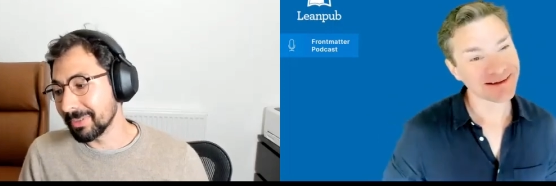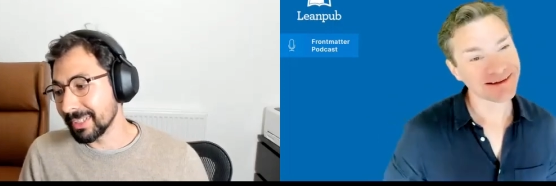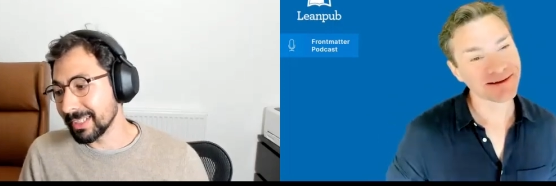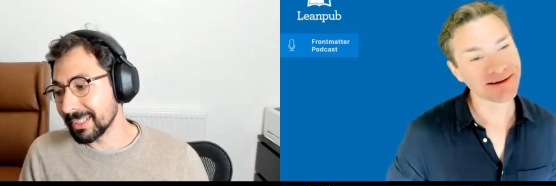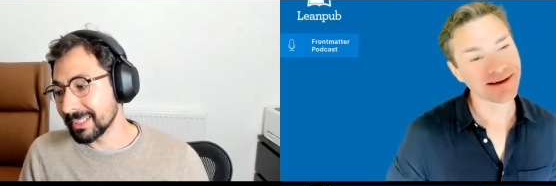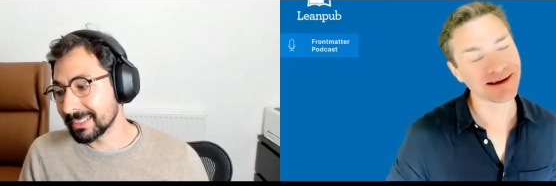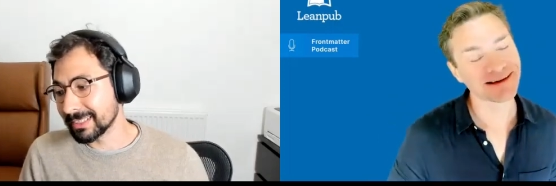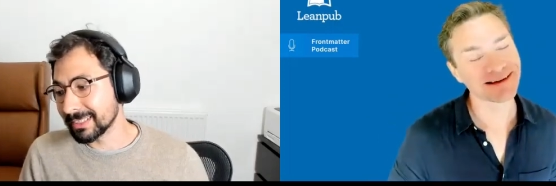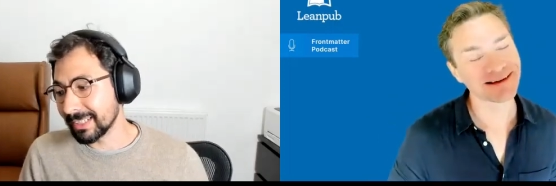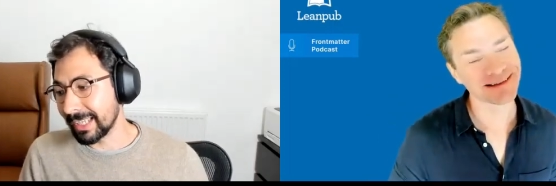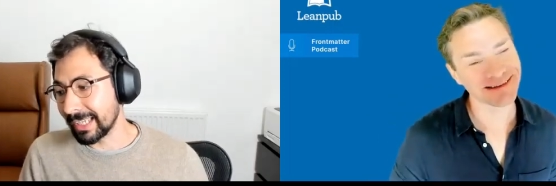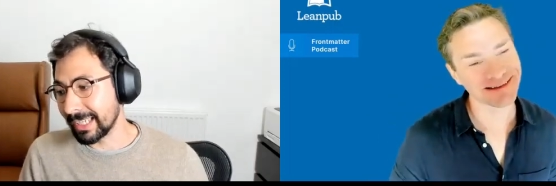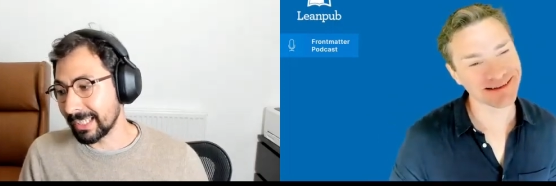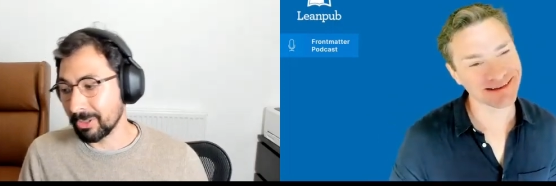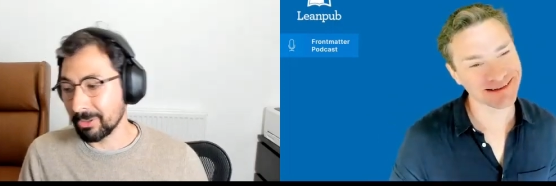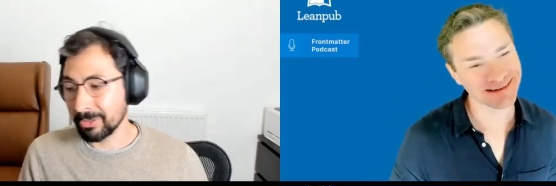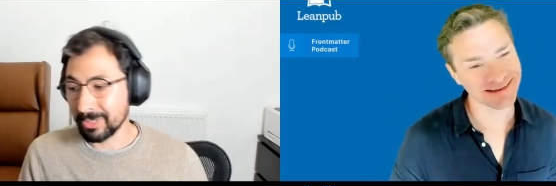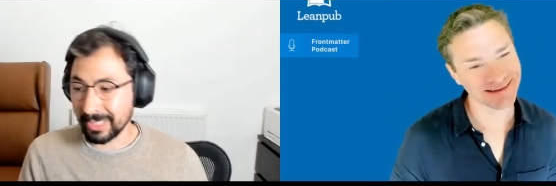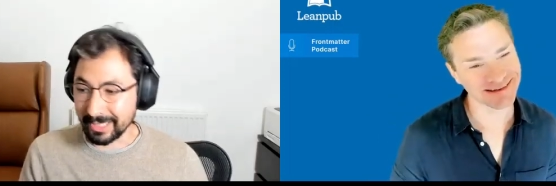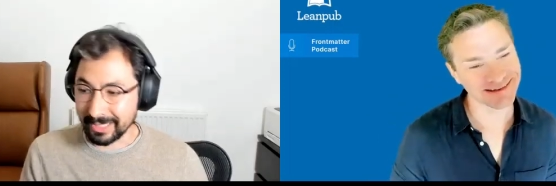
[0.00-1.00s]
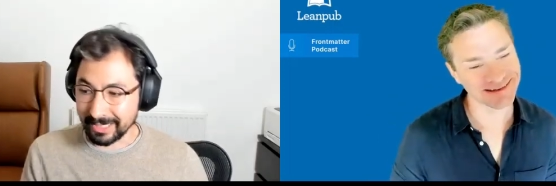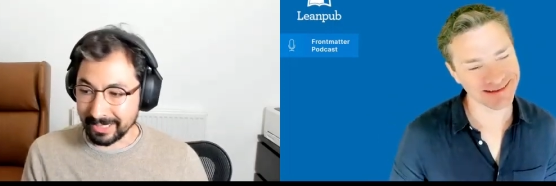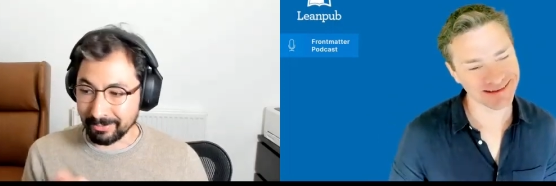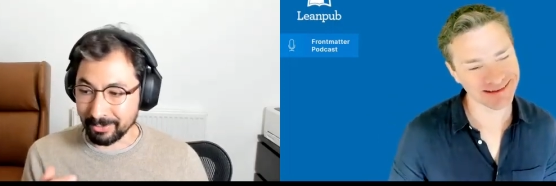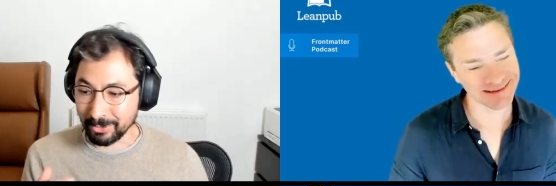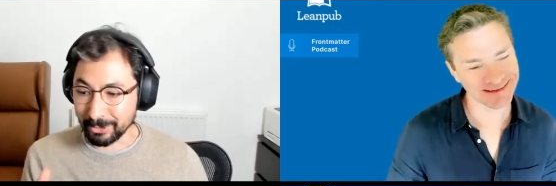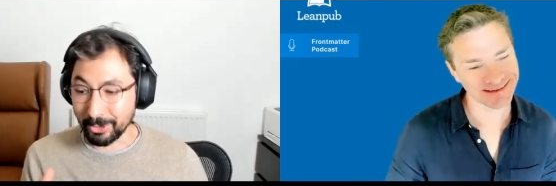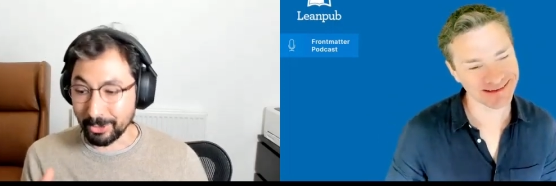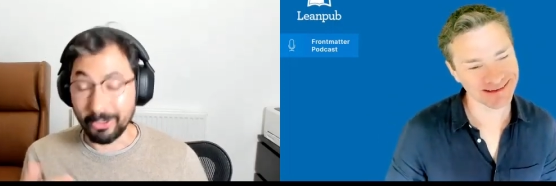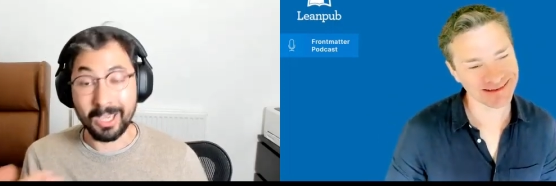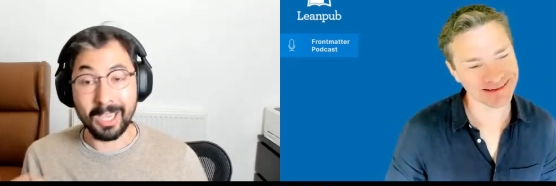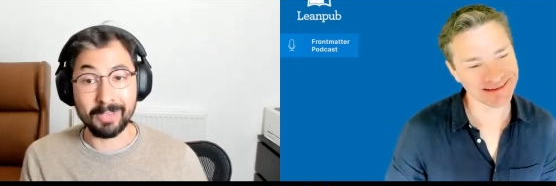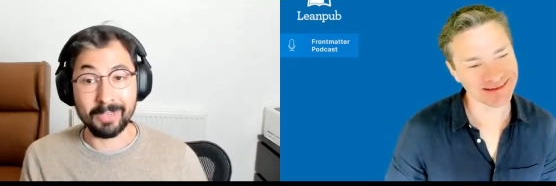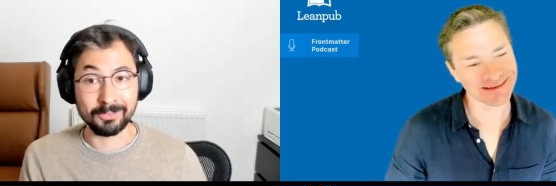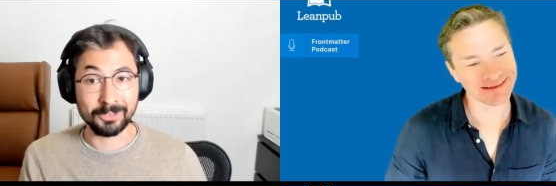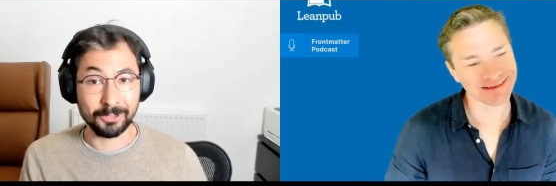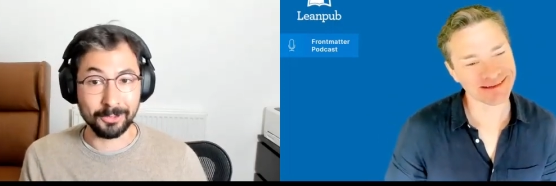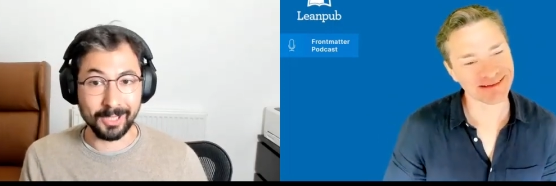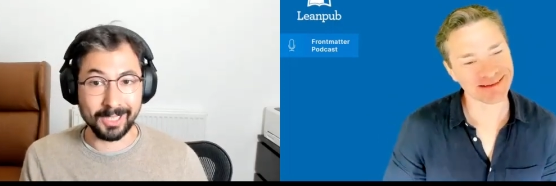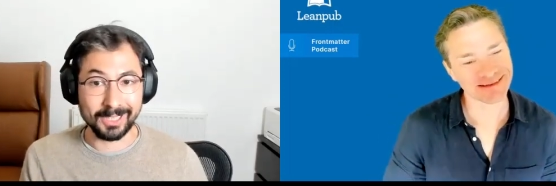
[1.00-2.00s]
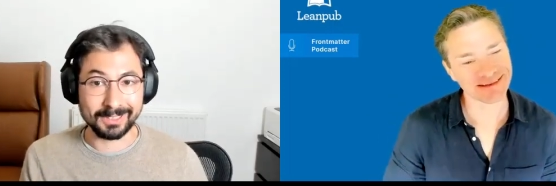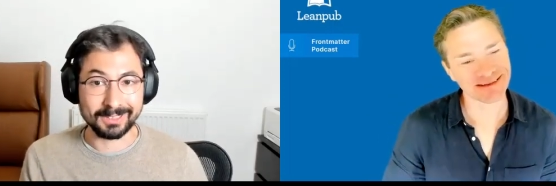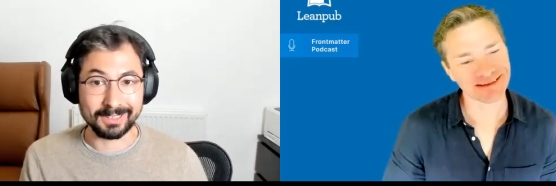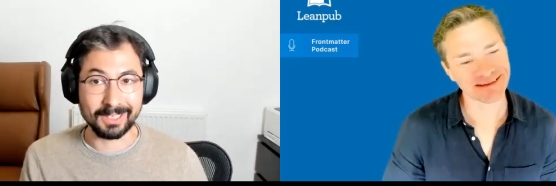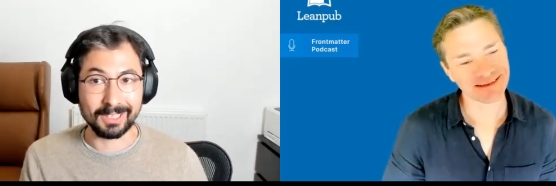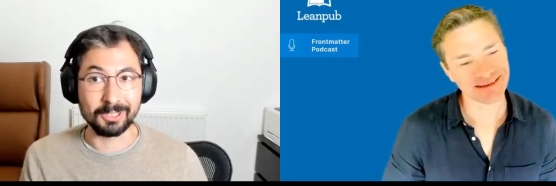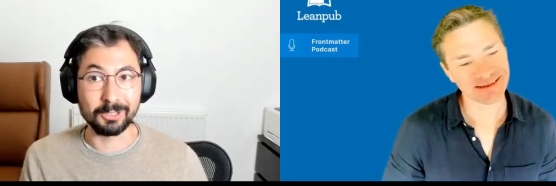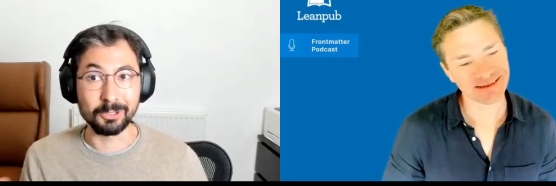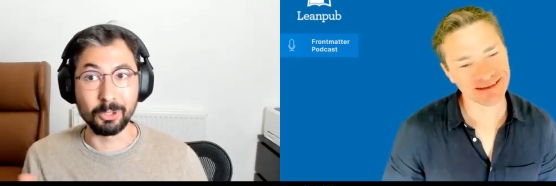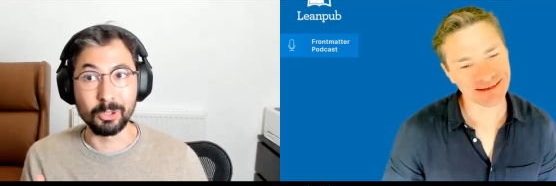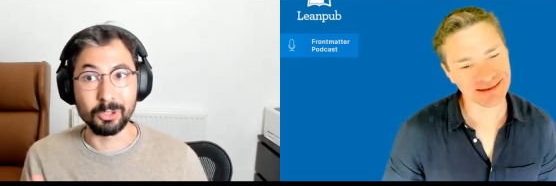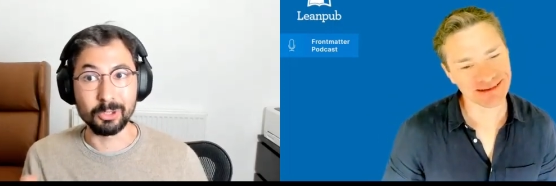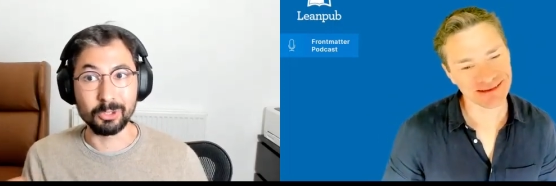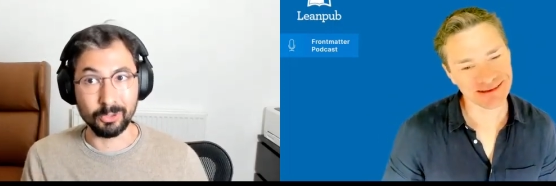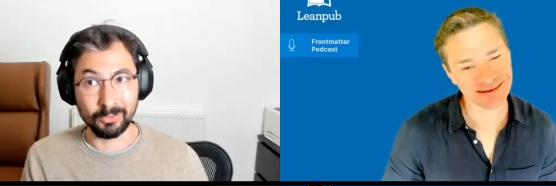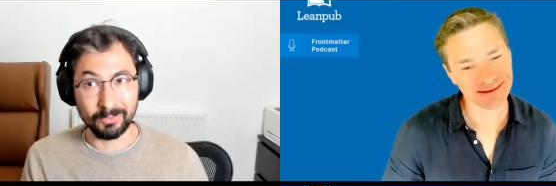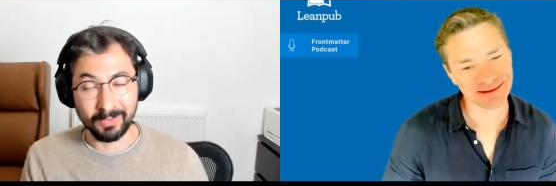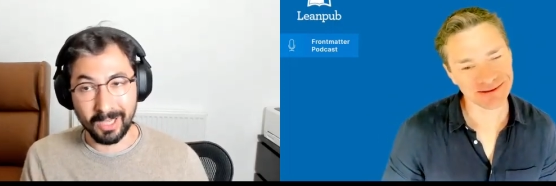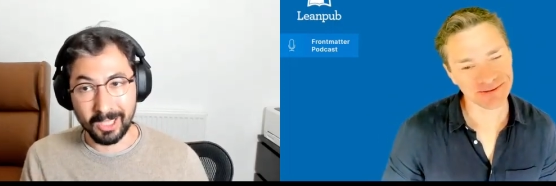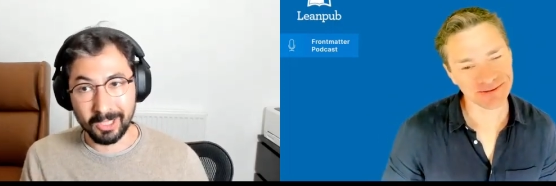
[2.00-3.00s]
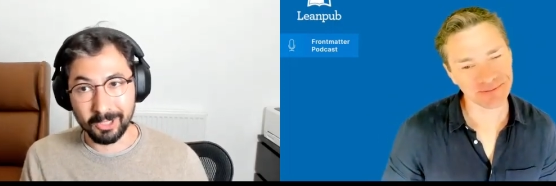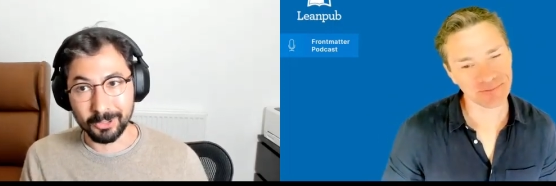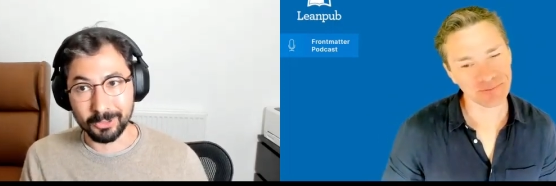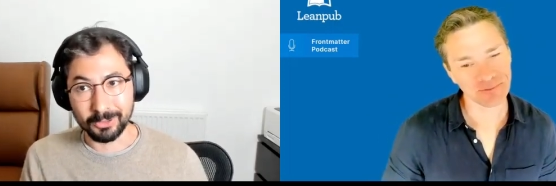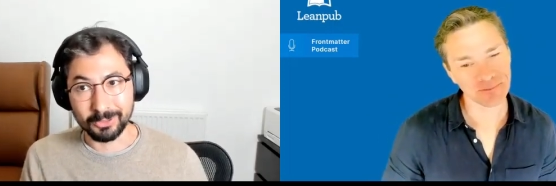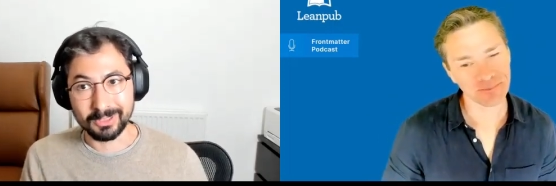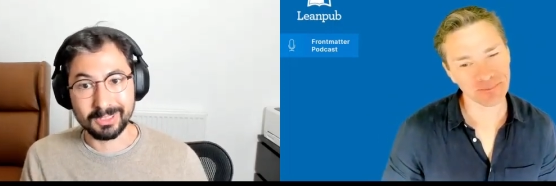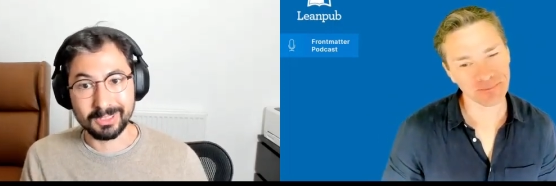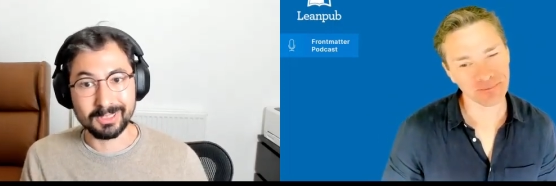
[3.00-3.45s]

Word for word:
Speaker 1: it's like, okay, if you don't have trust and you know you're followed,